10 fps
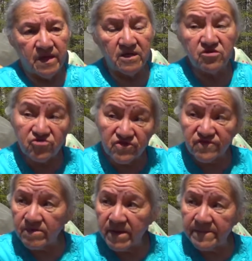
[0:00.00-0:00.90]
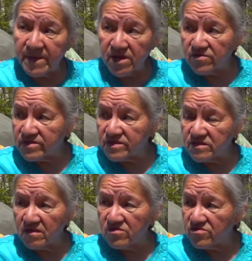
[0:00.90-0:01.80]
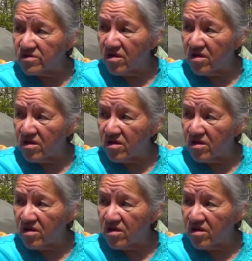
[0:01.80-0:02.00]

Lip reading: I learned from my parents. I learned